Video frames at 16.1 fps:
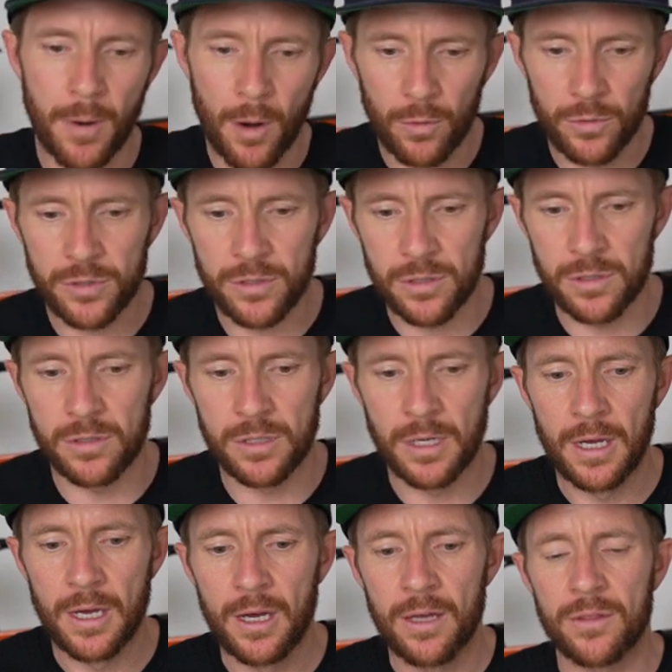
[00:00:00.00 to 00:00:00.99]
bolsters
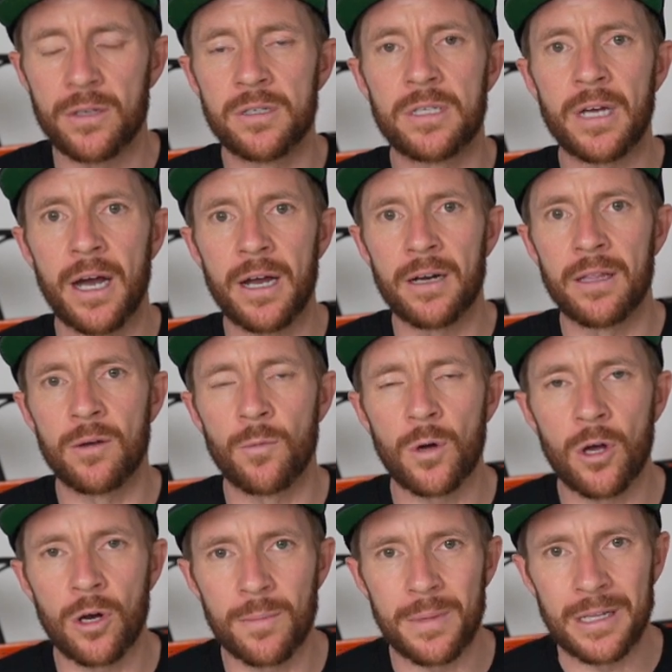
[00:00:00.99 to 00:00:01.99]
the data that
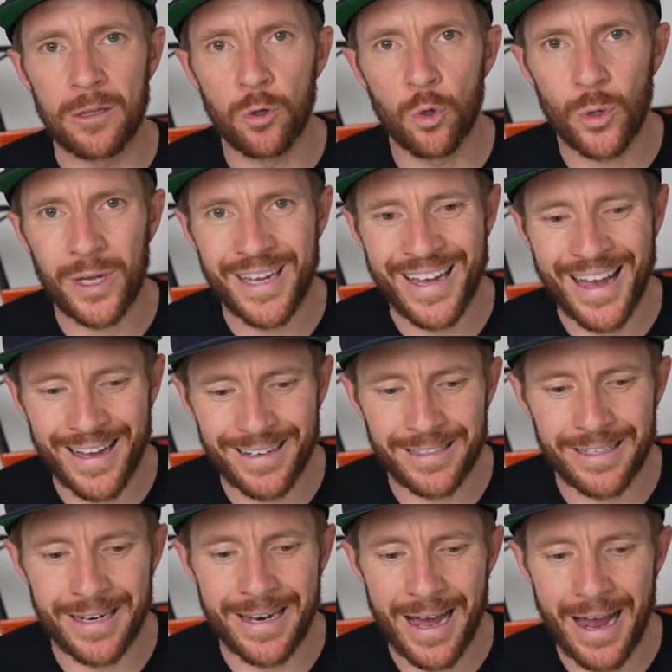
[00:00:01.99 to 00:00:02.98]
we're going to be looking at
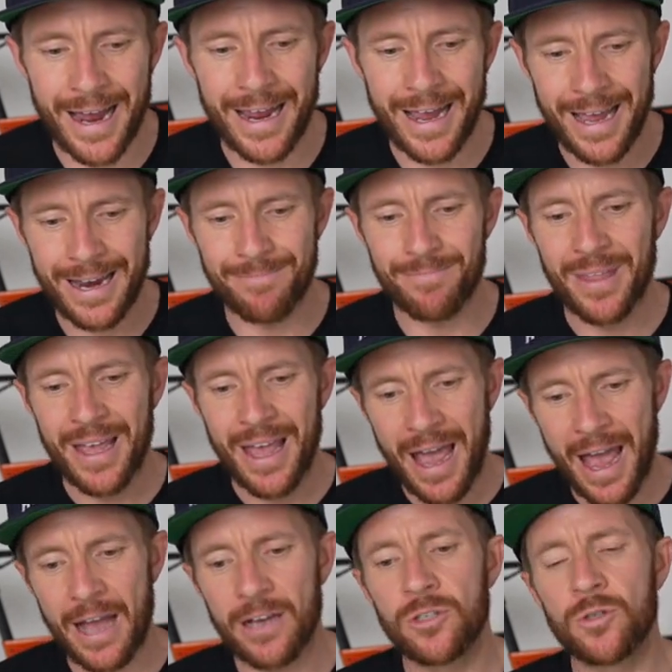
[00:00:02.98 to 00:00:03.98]
today. And
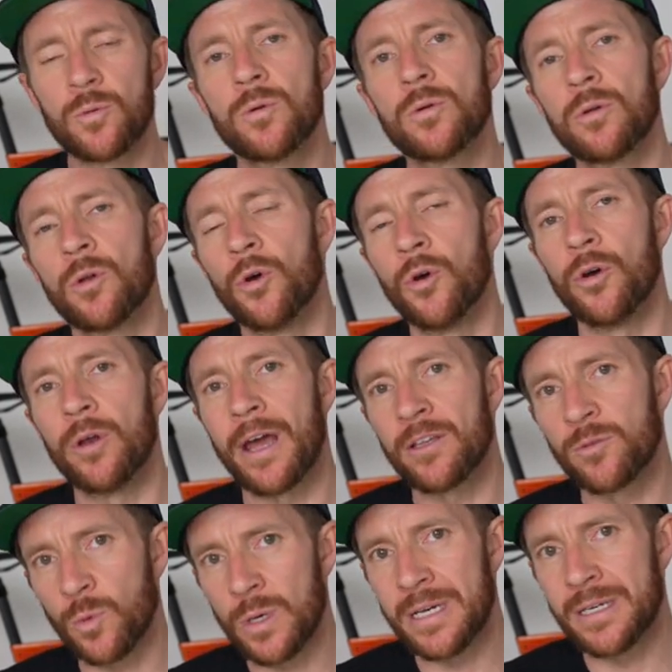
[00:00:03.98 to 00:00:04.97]
as you will learn
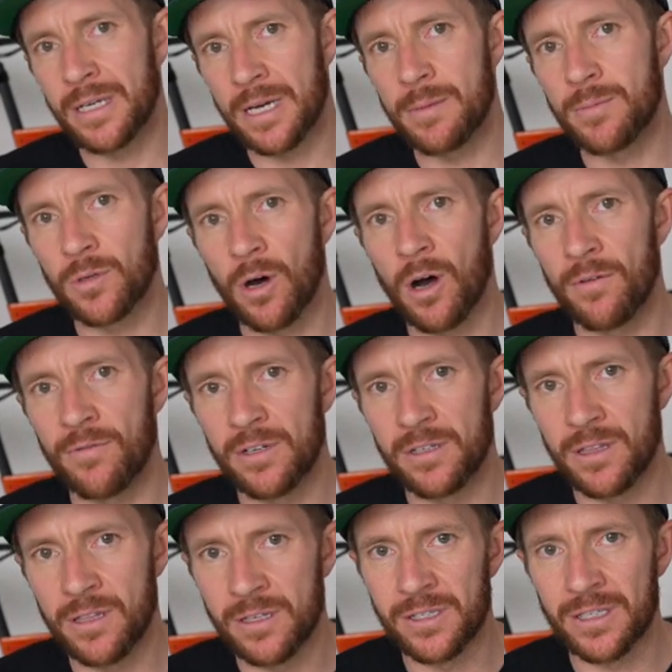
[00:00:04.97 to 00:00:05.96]
as we deep dive into this